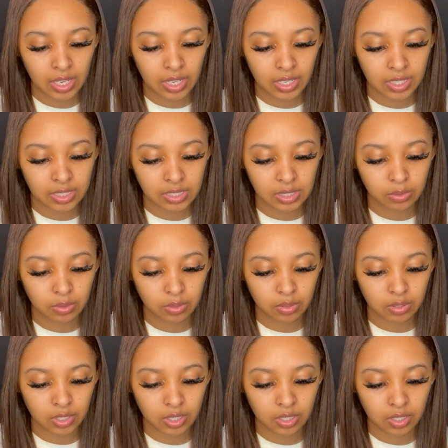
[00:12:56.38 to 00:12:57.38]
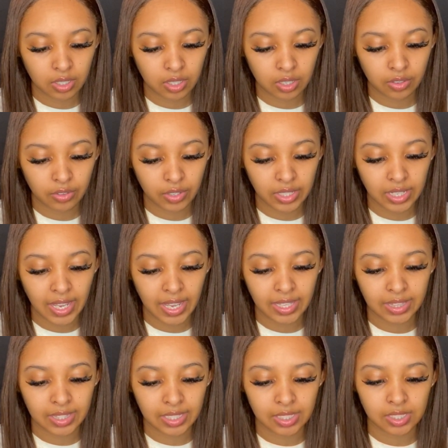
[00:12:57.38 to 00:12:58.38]
because it will
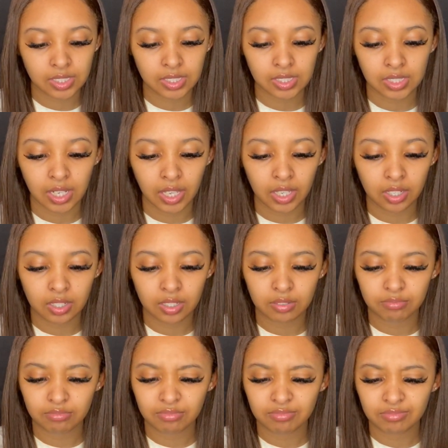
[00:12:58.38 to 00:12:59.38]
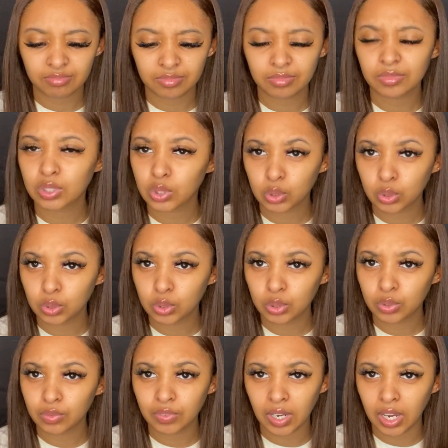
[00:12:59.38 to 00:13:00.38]
create this like
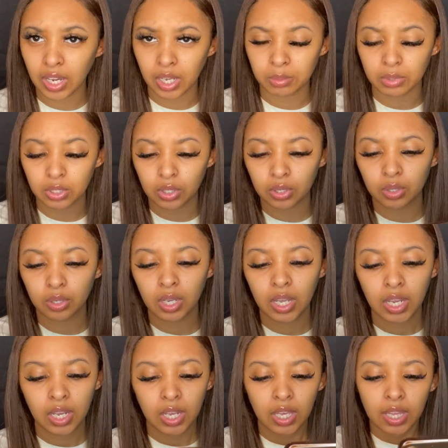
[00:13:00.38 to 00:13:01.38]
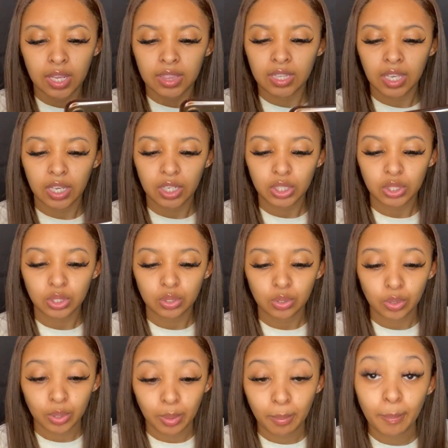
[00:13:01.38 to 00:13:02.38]
cool vibe, you know? Then you
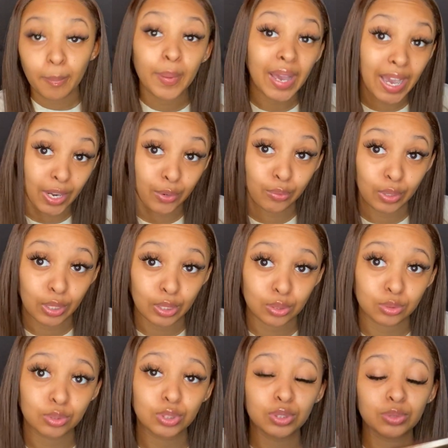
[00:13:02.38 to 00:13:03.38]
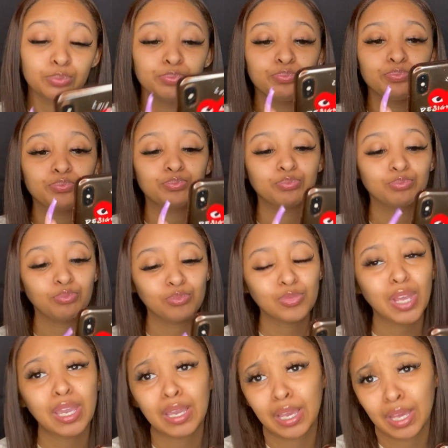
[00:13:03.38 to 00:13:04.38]
go to backgrounds
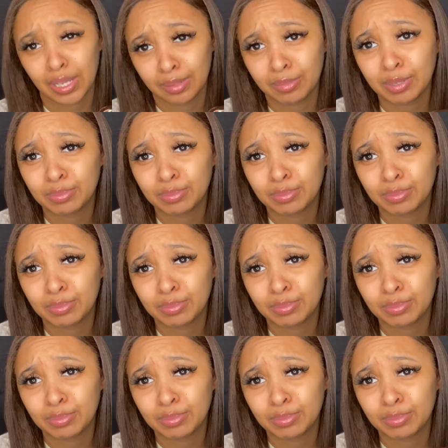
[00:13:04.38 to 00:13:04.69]
and let